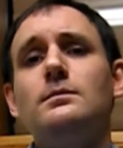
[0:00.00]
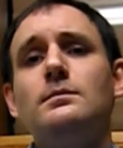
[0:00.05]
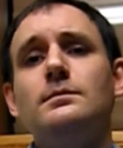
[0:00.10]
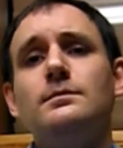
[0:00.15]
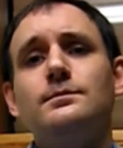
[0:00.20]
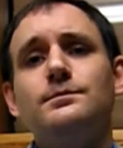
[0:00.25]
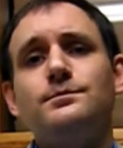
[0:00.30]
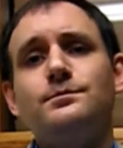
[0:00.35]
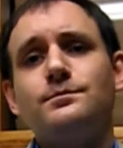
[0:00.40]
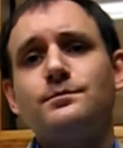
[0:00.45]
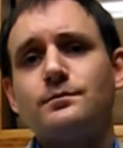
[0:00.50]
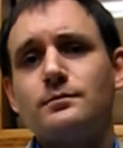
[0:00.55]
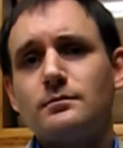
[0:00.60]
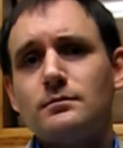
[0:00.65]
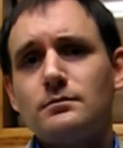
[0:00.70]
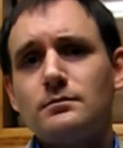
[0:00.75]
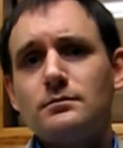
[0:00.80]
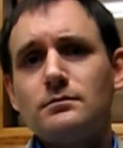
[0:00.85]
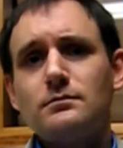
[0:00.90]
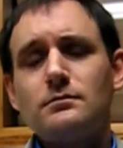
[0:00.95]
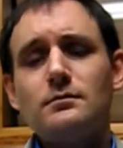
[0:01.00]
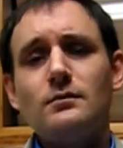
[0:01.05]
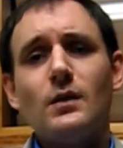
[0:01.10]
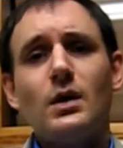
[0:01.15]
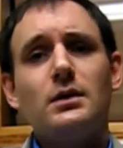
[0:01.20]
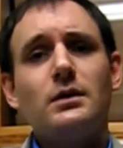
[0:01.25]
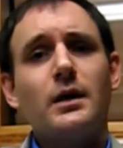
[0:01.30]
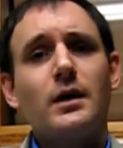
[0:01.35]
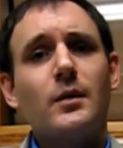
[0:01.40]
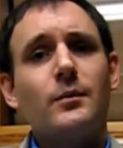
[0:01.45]

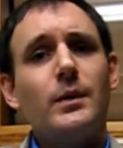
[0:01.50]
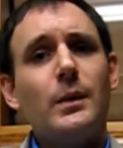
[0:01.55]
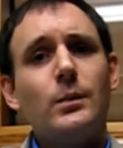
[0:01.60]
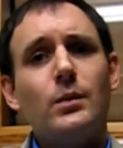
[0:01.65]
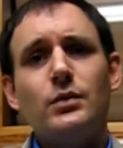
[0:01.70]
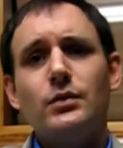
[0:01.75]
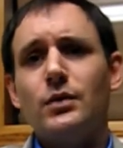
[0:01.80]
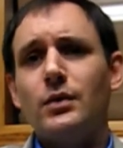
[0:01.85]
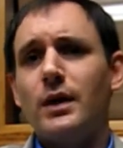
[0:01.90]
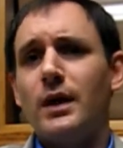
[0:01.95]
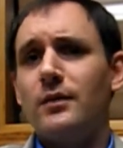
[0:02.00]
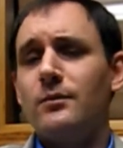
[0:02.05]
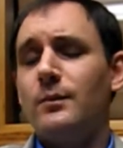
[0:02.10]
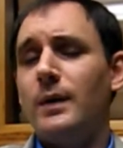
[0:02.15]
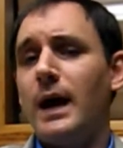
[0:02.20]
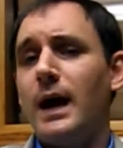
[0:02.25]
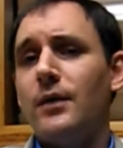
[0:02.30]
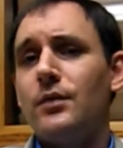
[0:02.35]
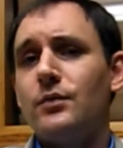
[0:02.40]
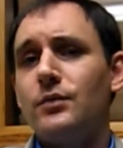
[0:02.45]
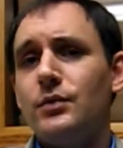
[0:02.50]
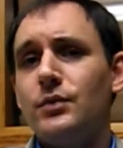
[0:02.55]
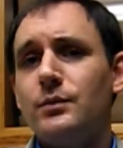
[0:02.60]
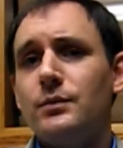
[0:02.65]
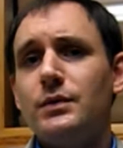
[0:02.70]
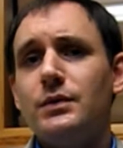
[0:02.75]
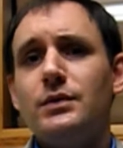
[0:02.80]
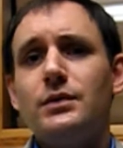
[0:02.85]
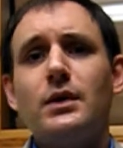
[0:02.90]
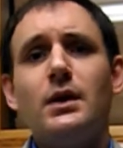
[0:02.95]
a lot of people don't have
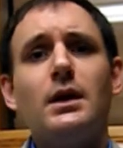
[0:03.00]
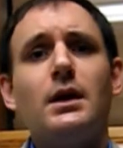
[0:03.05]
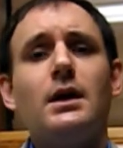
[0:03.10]
bathrooms.